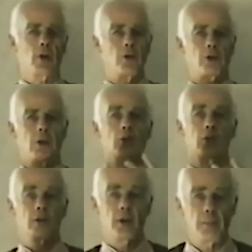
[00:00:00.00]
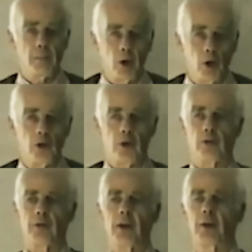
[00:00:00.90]
because she uses
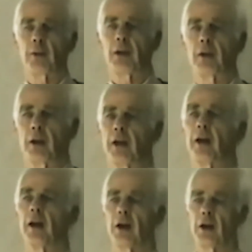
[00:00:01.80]
implosion fundamentally.